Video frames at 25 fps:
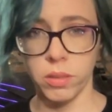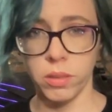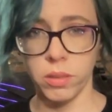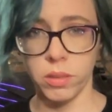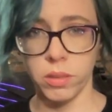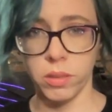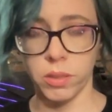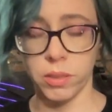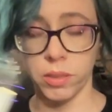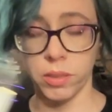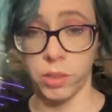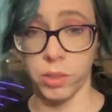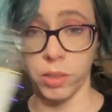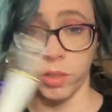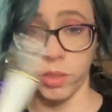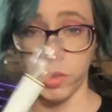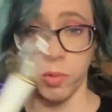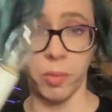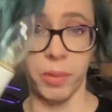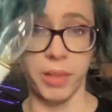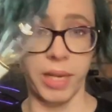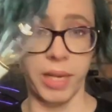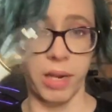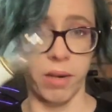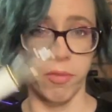this
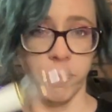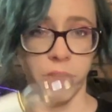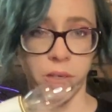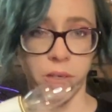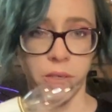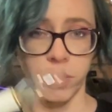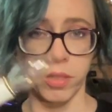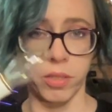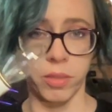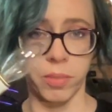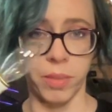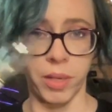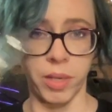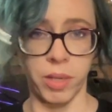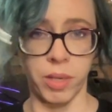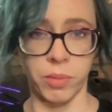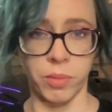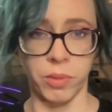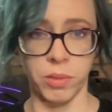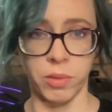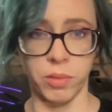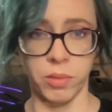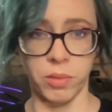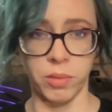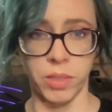one went out first. The
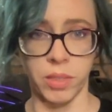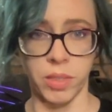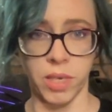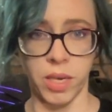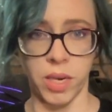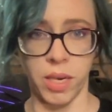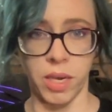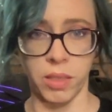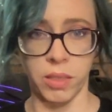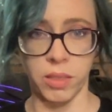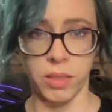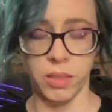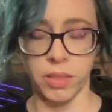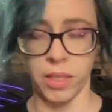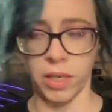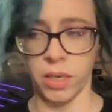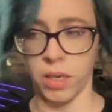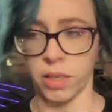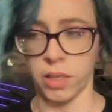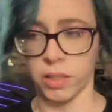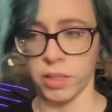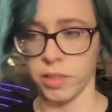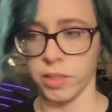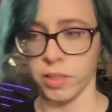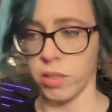PaleBlue did not stay
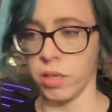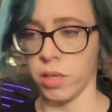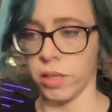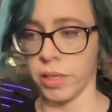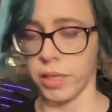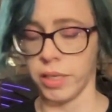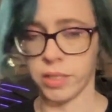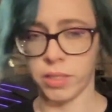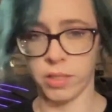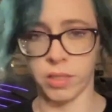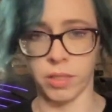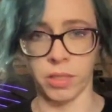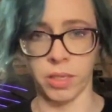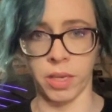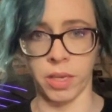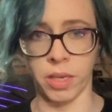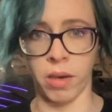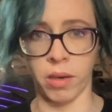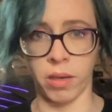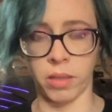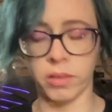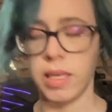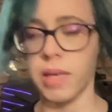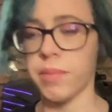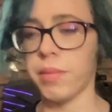on as long as the
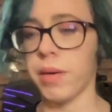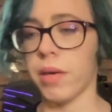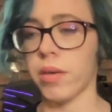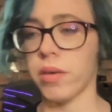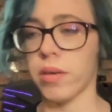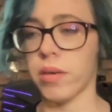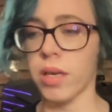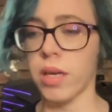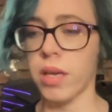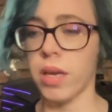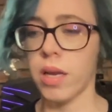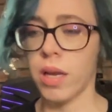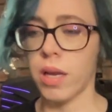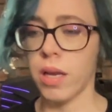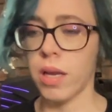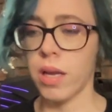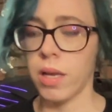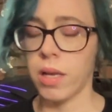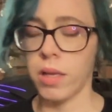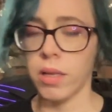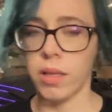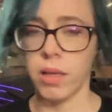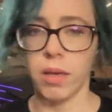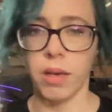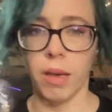alkaline battery.
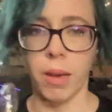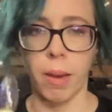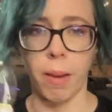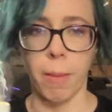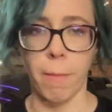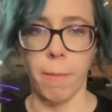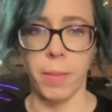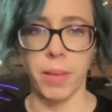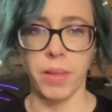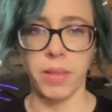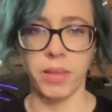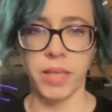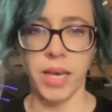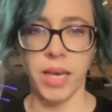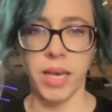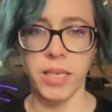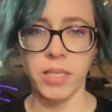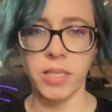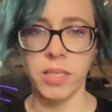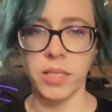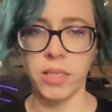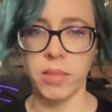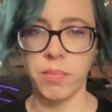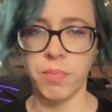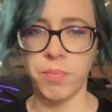It
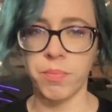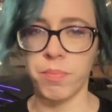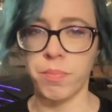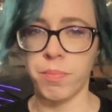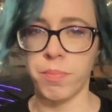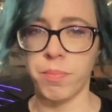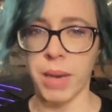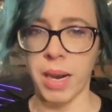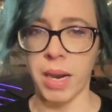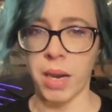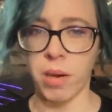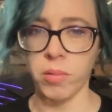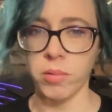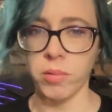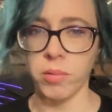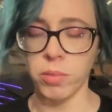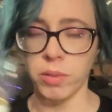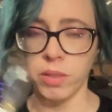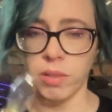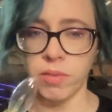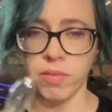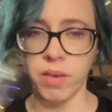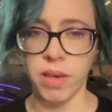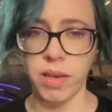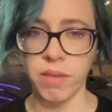lasted about
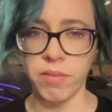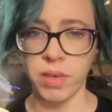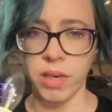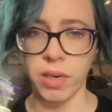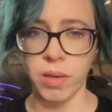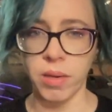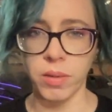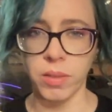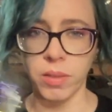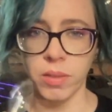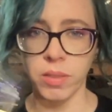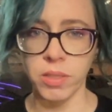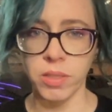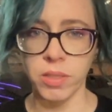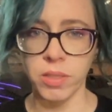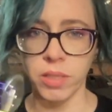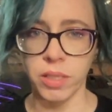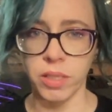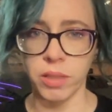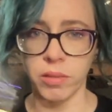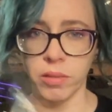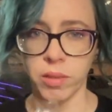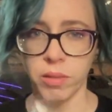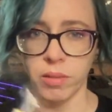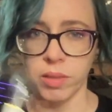25 hours. I
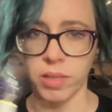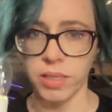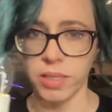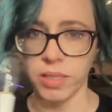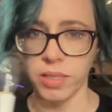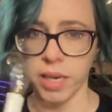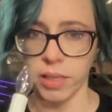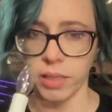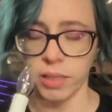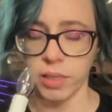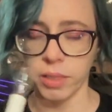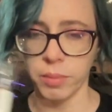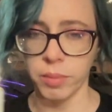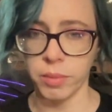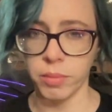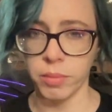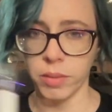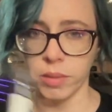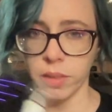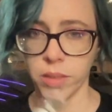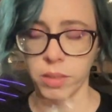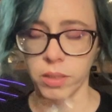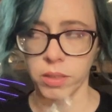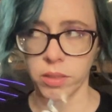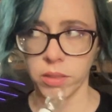don't know the exact number
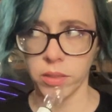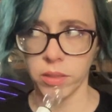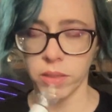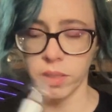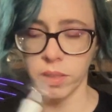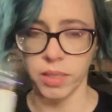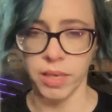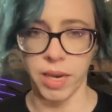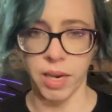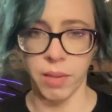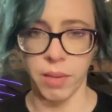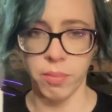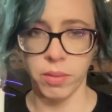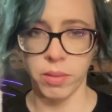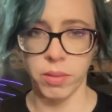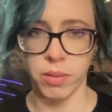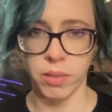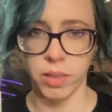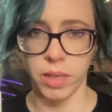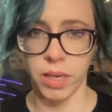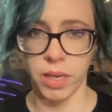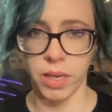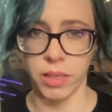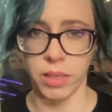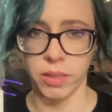because I took a nap
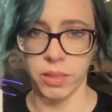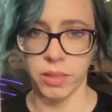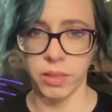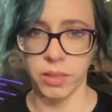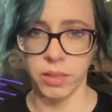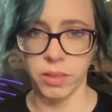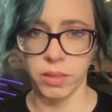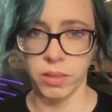and